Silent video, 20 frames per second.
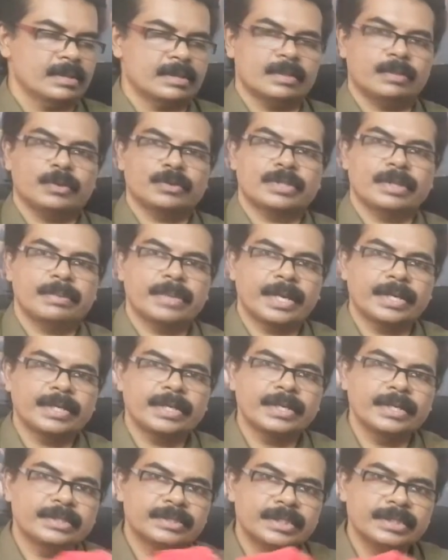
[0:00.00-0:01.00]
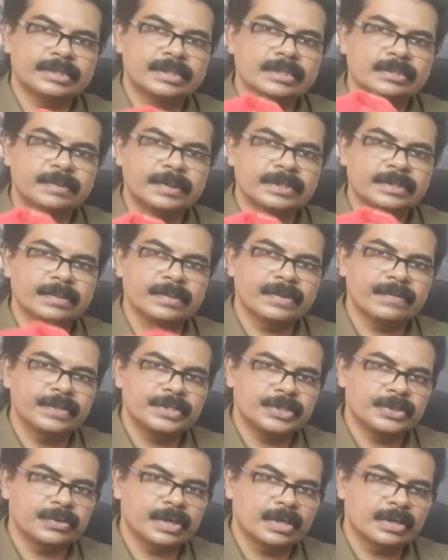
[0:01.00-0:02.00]
suppose imagine this is the specimen
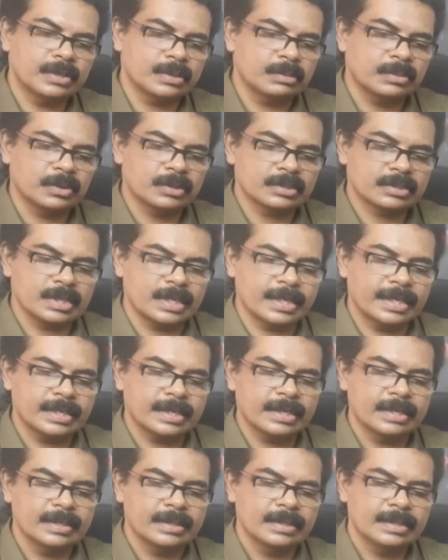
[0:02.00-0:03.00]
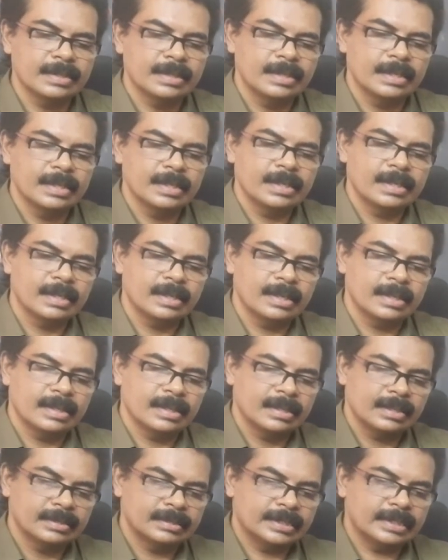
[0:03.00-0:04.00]
which you want to morcellate.
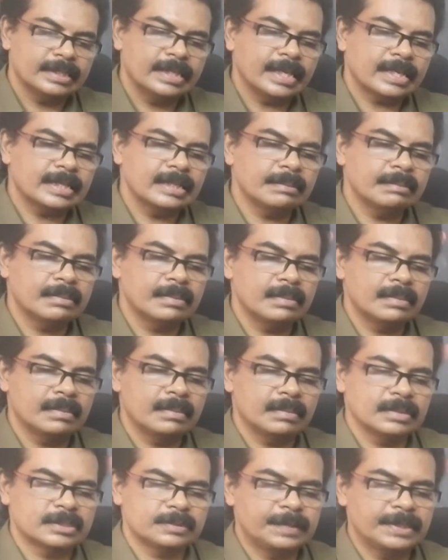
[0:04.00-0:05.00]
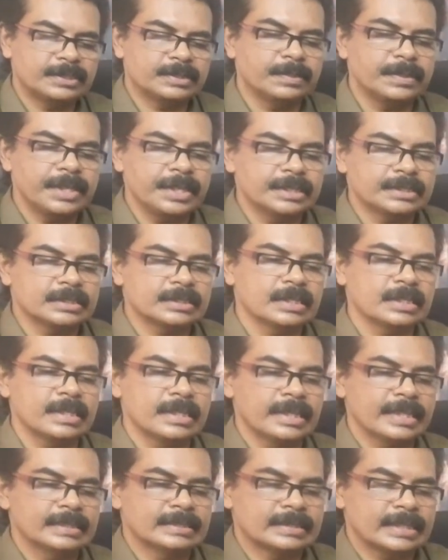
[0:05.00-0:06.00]
See that the specimen is
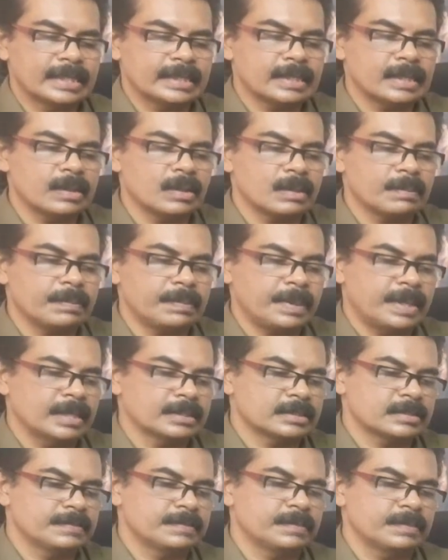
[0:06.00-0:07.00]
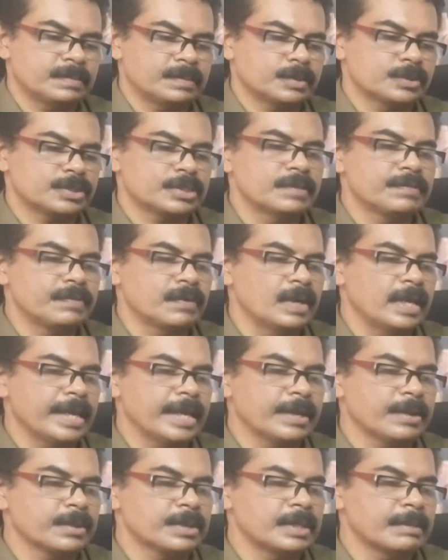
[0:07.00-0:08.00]
inserted or pushed
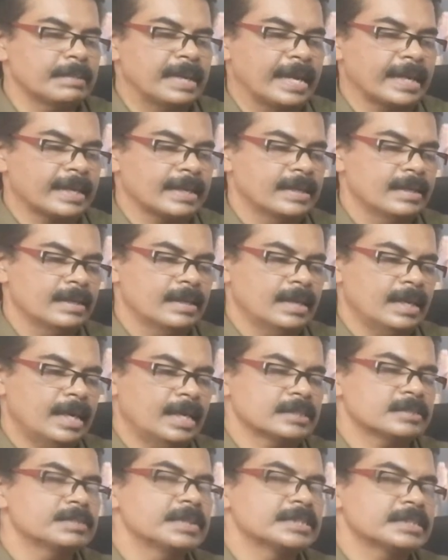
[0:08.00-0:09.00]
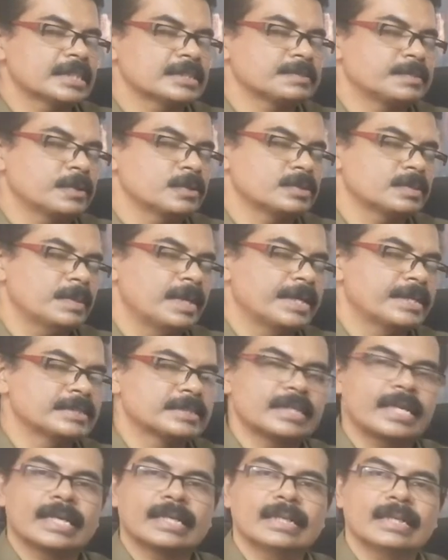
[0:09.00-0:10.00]
fully into the bag, as much as possible
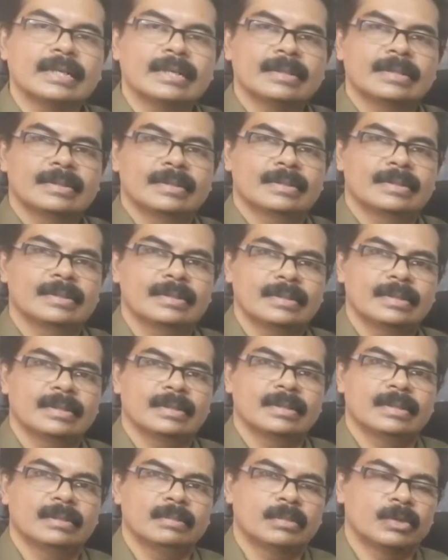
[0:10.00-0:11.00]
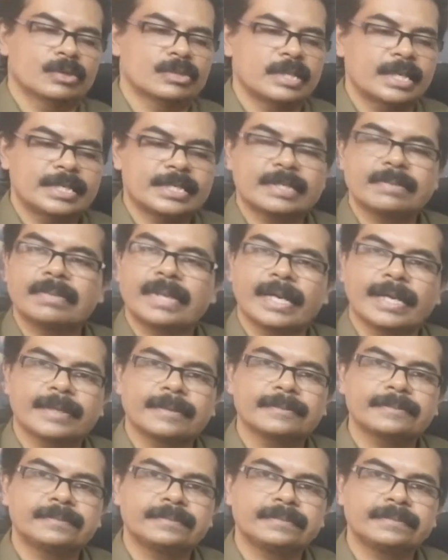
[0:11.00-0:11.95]
inside the morcellation bag.